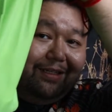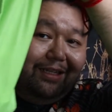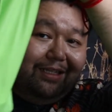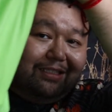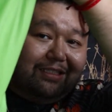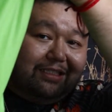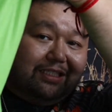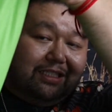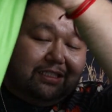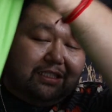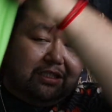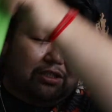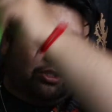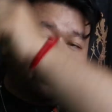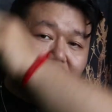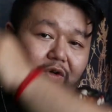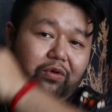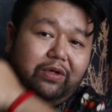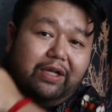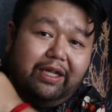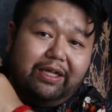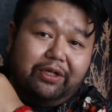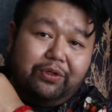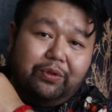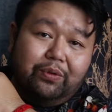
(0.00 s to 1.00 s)
It's just a
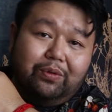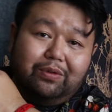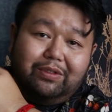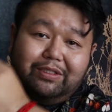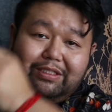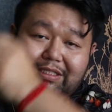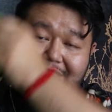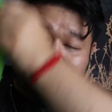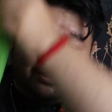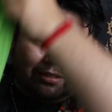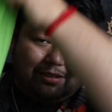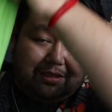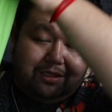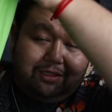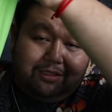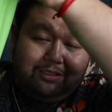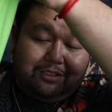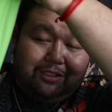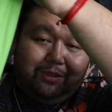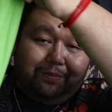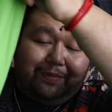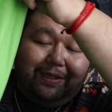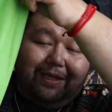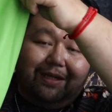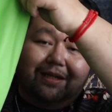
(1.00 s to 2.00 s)
tote, ain't cool, it's just a
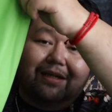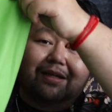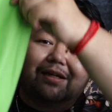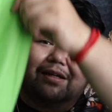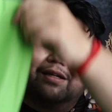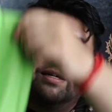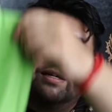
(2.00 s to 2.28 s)
tote bag.